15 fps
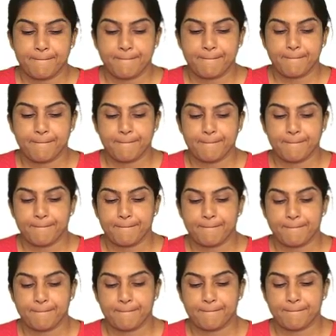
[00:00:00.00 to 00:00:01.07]

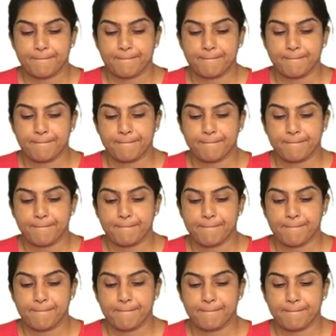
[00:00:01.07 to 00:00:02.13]

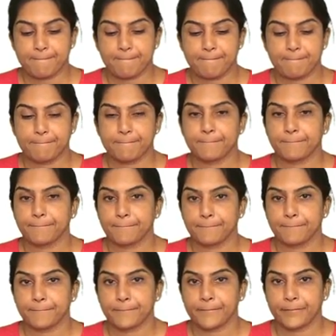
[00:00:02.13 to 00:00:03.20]

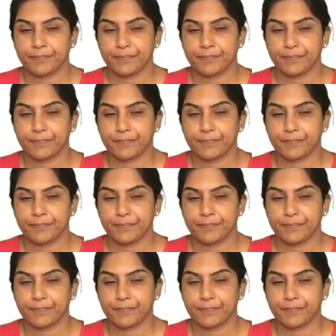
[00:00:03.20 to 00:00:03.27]
Nobody speaks.